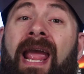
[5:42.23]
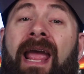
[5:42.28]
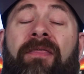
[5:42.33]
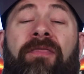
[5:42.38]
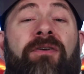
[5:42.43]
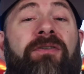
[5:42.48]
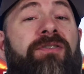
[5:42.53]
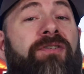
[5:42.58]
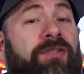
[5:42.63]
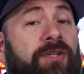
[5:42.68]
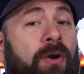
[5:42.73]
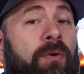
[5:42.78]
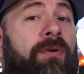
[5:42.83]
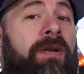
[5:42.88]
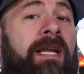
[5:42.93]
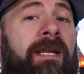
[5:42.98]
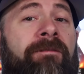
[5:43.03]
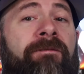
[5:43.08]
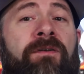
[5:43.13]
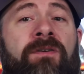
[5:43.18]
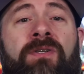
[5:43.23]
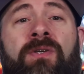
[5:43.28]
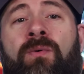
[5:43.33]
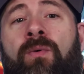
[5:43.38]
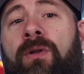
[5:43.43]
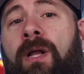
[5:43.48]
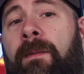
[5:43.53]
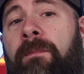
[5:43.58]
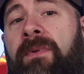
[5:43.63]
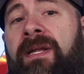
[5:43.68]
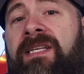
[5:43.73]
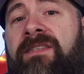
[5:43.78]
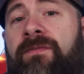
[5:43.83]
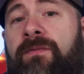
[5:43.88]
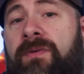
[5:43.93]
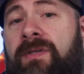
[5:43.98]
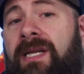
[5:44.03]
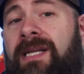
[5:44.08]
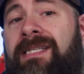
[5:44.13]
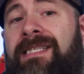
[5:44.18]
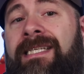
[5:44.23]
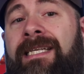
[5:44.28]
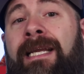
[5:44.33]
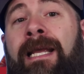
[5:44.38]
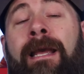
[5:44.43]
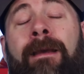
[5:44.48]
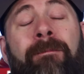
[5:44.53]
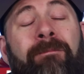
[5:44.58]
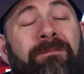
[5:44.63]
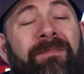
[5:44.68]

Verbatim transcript: and there's no need for dual uplinks for redundancy